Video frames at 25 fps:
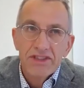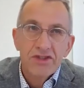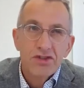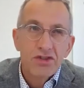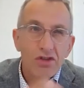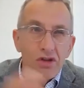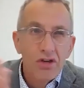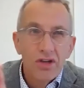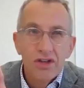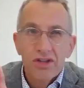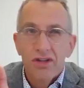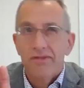
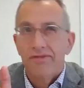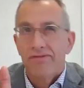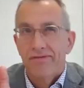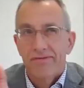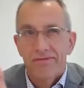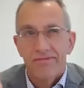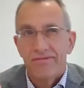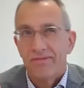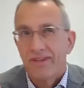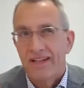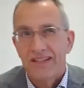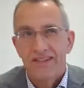sort of
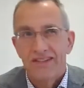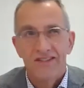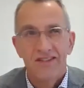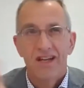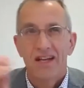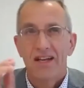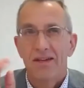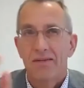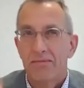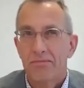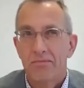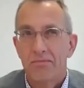let's
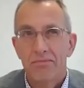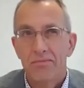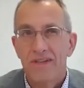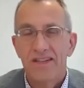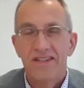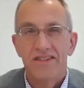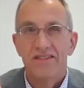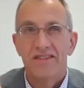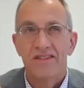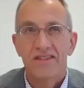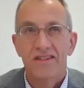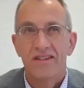say
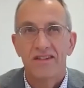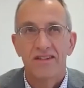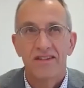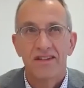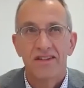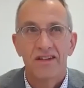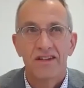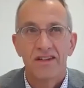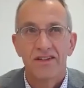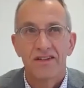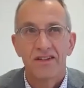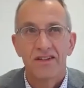missed
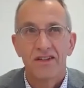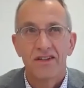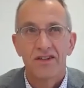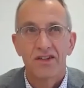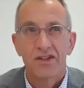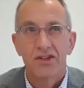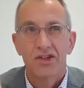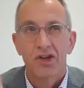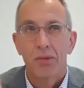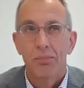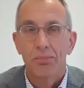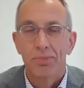the the, the
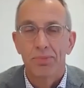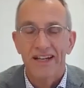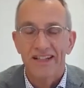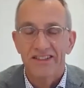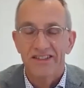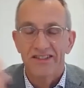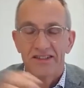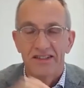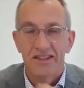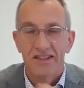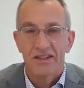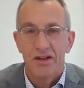
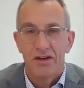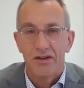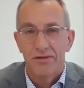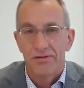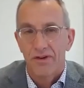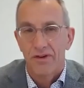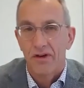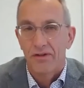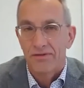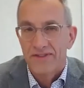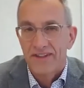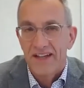complexity of
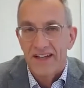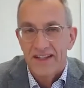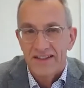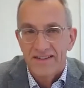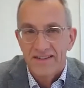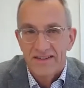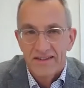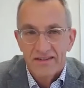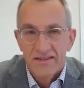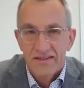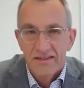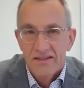of that
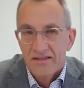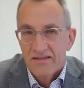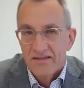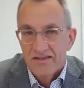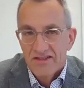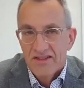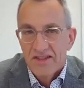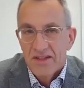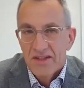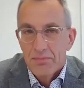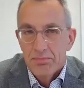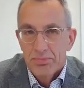
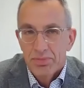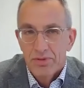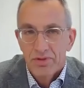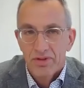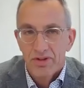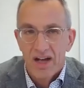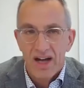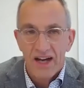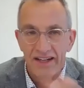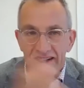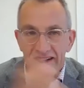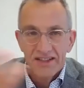simple
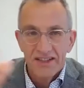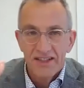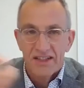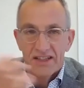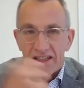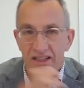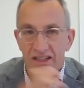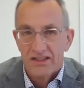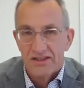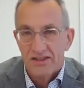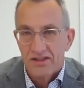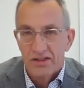
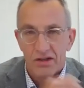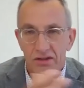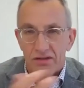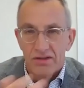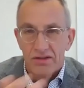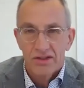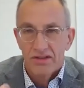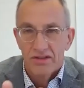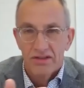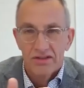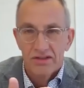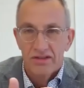idea. So
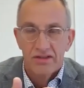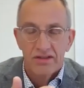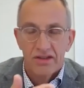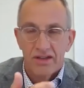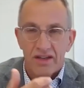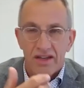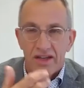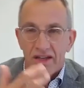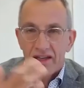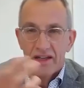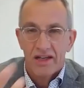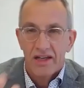you, you
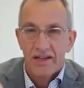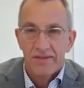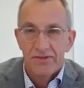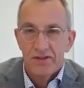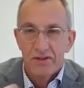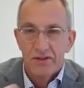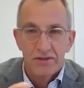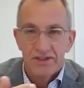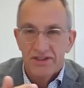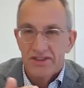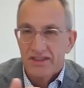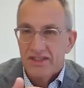if
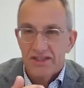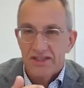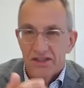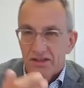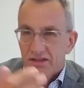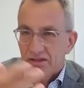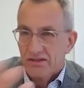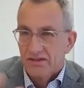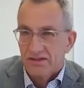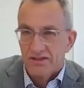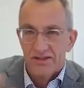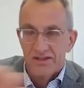you're a teacher,
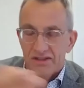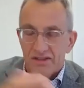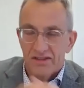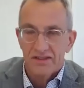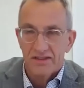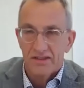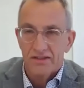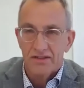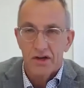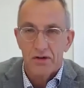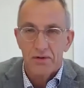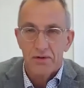you,
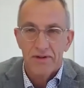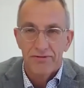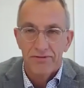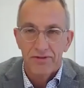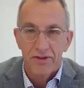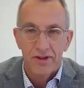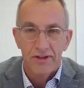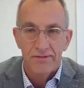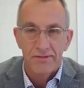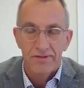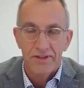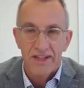you go in
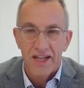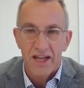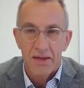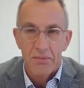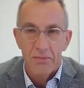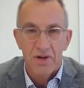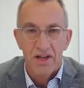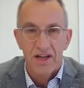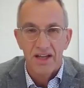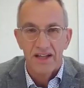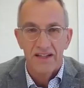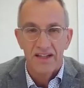front of a
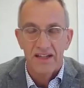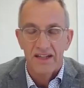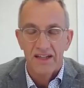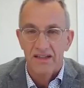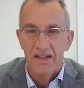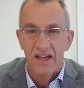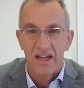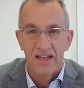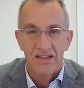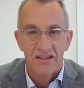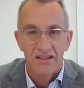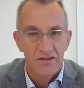camera and then
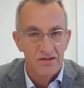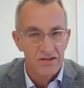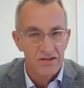and you,